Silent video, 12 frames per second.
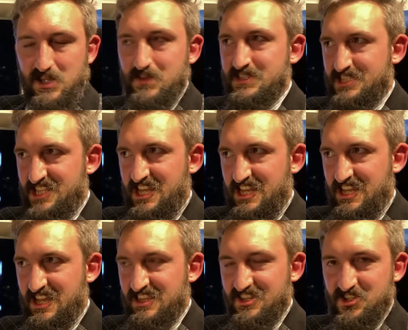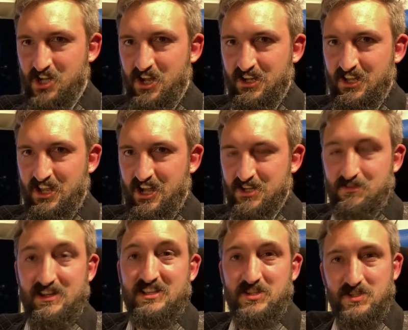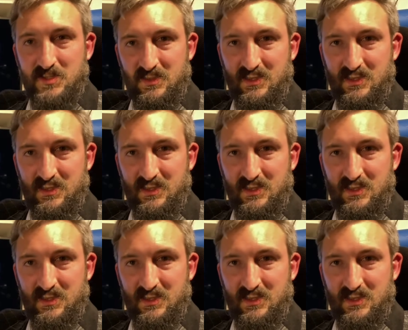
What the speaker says: You see the junkyard, or at least you see the